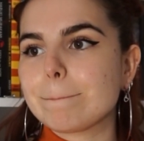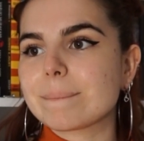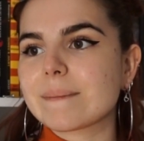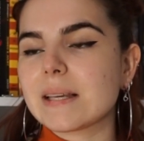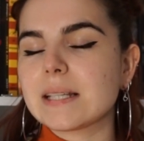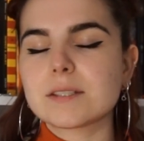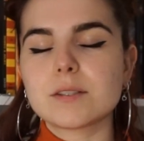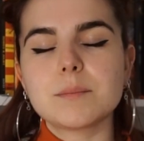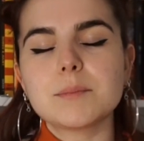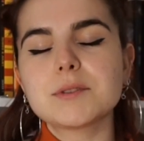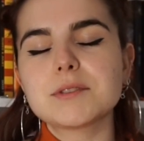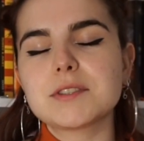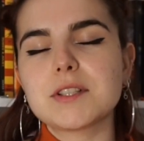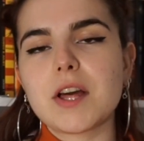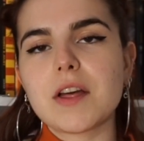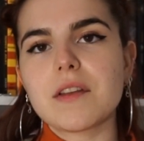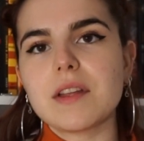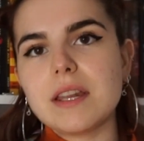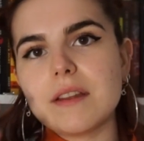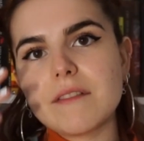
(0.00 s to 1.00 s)
is almost
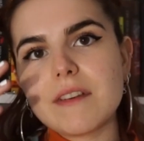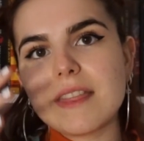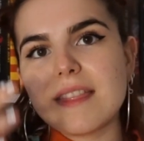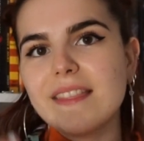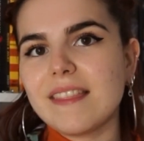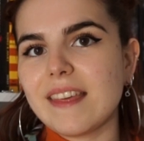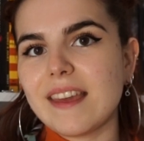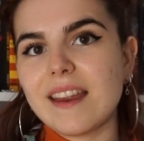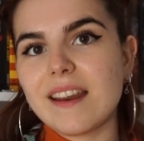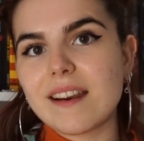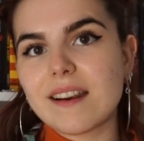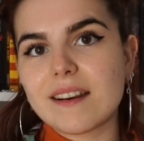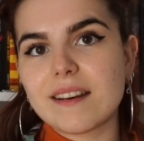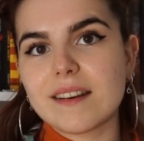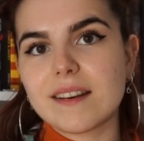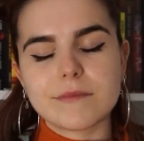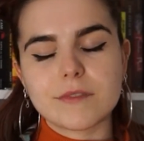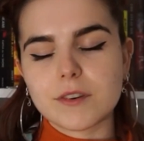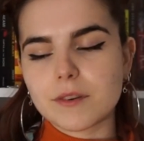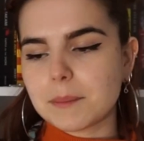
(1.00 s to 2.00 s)
not even
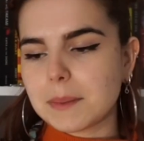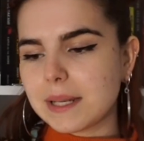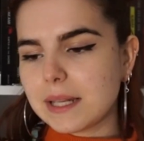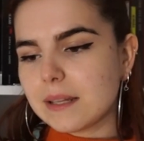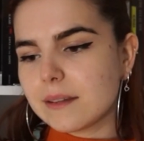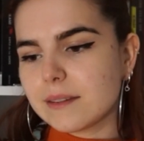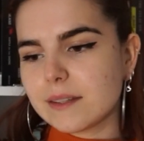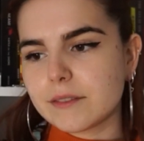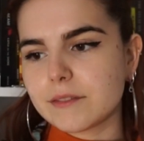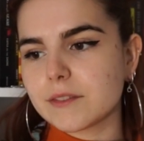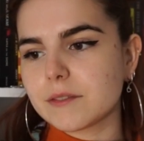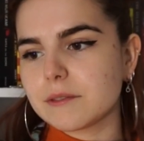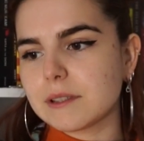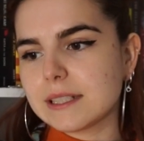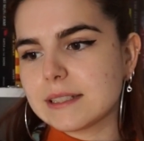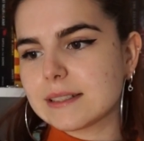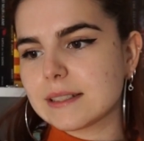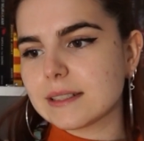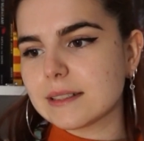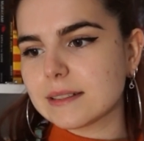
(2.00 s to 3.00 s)
there for many different
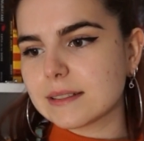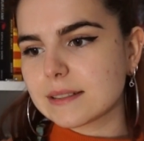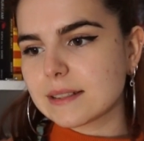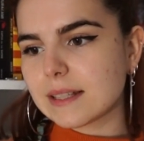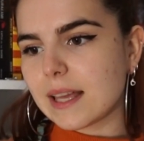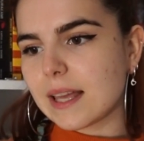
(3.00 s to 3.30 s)
reasons.